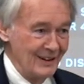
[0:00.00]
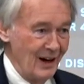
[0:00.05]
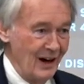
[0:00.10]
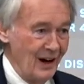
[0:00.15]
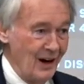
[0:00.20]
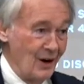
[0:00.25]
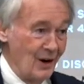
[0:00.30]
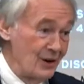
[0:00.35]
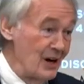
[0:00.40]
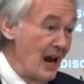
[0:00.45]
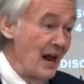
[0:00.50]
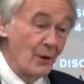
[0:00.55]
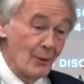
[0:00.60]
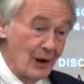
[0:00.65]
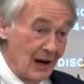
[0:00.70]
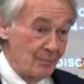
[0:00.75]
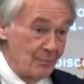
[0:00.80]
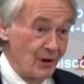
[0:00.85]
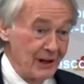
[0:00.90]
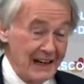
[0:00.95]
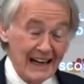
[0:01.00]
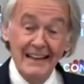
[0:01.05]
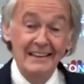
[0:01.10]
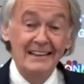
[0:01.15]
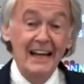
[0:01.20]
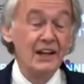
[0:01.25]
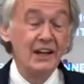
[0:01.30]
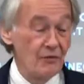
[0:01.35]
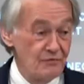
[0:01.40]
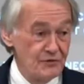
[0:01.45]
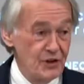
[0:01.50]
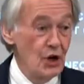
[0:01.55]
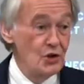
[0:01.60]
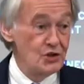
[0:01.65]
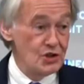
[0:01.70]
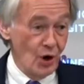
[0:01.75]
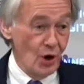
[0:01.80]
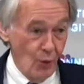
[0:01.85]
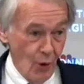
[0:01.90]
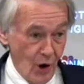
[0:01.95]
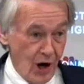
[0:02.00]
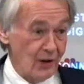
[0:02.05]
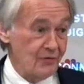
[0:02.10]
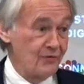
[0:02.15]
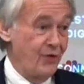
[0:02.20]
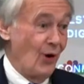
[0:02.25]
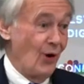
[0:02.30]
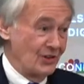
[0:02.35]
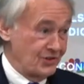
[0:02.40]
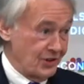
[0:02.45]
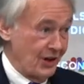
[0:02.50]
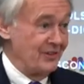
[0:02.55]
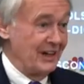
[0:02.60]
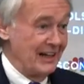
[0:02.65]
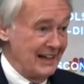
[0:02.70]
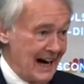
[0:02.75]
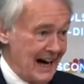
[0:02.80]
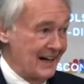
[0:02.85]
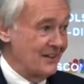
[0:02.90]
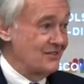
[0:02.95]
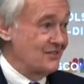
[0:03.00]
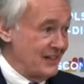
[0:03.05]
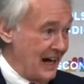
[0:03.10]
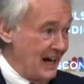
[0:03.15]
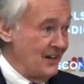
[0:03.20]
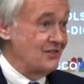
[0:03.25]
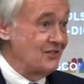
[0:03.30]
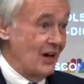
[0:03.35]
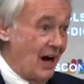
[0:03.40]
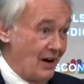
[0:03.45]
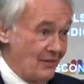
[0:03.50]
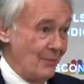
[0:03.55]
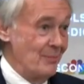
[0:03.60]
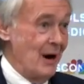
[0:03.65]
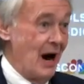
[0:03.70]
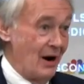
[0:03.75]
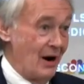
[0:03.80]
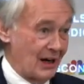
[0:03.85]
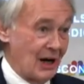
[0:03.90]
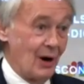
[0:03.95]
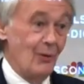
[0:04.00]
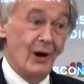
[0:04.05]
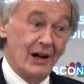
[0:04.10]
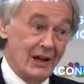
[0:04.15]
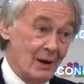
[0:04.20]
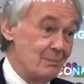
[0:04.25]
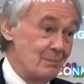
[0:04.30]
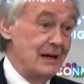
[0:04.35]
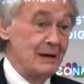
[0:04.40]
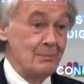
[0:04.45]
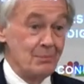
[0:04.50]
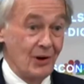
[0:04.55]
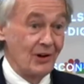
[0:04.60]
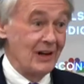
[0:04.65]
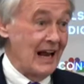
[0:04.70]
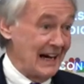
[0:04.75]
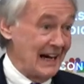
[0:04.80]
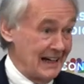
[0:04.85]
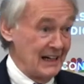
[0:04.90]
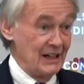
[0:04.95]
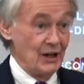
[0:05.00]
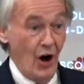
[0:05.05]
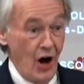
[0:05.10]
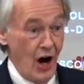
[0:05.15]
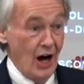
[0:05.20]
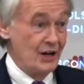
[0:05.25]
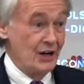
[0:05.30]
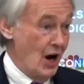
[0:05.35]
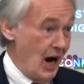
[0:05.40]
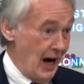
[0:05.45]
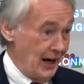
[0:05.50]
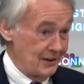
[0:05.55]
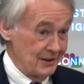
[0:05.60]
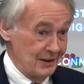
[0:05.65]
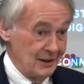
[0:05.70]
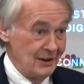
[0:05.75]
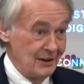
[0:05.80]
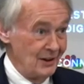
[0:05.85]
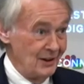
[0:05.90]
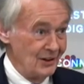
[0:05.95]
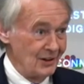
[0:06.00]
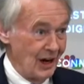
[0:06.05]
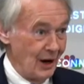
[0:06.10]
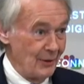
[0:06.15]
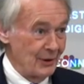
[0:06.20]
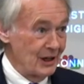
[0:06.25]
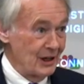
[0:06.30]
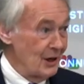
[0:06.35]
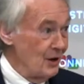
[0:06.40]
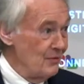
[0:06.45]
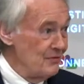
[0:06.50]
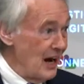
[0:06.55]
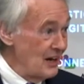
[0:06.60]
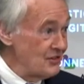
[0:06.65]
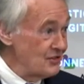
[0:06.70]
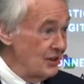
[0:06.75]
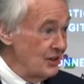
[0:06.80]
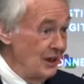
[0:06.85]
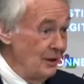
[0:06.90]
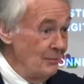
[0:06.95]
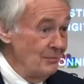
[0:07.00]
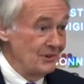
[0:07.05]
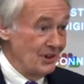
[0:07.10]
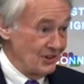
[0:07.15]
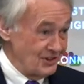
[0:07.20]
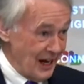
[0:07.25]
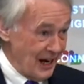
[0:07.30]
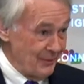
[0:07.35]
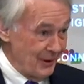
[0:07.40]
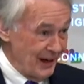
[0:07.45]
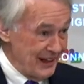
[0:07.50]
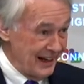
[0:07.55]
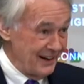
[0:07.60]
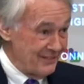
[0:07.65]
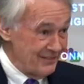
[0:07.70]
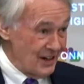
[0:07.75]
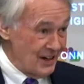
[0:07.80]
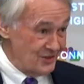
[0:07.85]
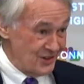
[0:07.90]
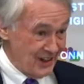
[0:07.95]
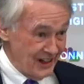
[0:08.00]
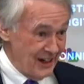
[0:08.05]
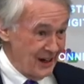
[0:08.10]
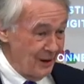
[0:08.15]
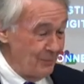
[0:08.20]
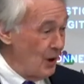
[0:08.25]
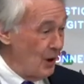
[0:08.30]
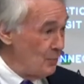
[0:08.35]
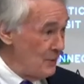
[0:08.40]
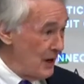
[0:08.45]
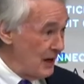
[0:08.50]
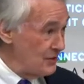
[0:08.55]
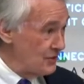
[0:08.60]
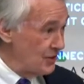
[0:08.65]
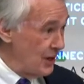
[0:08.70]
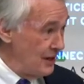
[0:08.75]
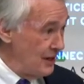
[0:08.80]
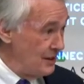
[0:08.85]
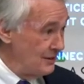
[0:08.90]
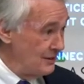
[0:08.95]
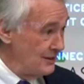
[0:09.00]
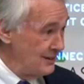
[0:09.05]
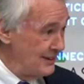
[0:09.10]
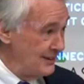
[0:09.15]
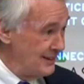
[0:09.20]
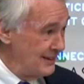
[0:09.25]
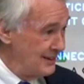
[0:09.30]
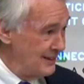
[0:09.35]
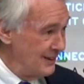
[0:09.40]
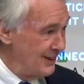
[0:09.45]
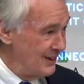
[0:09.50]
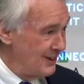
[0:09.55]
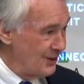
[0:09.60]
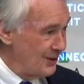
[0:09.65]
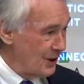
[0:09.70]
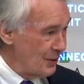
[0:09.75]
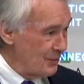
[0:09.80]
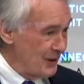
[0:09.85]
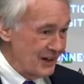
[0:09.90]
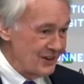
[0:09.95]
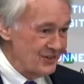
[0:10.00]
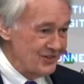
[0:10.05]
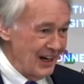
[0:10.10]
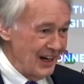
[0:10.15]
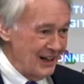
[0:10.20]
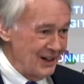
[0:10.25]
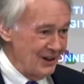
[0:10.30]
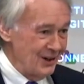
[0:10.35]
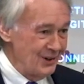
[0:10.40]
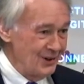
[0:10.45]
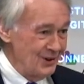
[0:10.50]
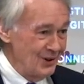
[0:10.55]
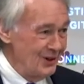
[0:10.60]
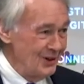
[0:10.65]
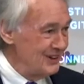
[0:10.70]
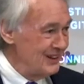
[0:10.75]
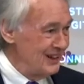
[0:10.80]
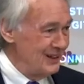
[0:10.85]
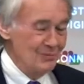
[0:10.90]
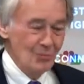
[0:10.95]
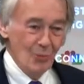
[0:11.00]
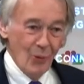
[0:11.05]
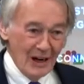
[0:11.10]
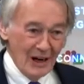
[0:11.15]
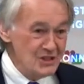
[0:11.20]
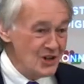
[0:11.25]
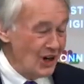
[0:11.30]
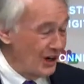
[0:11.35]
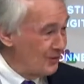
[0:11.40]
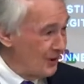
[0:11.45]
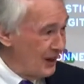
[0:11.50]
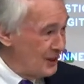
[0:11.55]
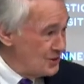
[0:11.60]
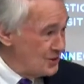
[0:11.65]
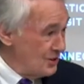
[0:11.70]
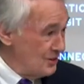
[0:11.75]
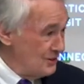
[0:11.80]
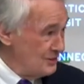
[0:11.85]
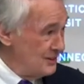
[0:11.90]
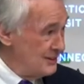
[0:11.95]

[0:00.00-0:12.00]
Or another way of putting it, they're the future workforce of the United States of America, whether people like it or not. Are we going to invest in them the same way they invested in a milkman's son? We could be a senator in one generation